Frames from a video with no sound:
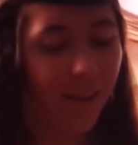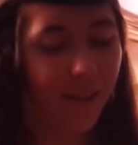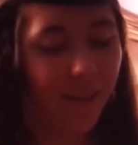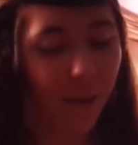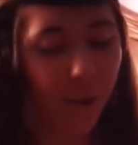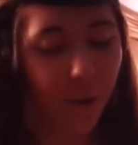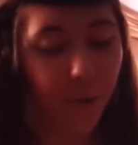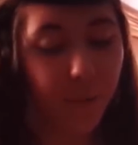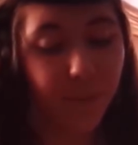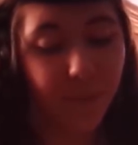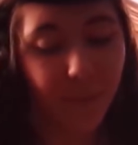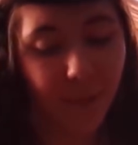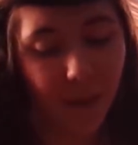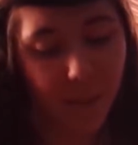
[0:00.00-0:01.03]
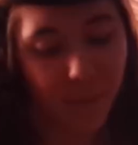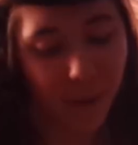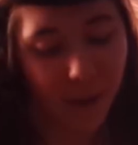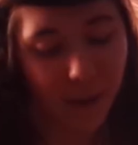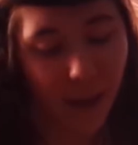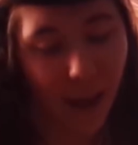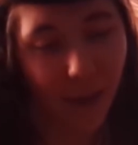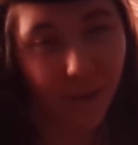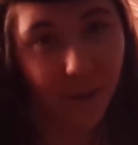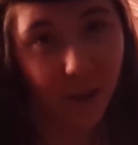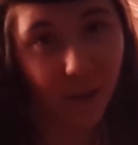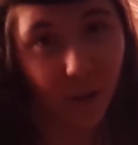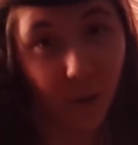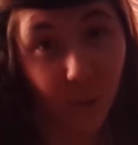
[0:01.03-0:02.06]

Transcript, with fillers: So, having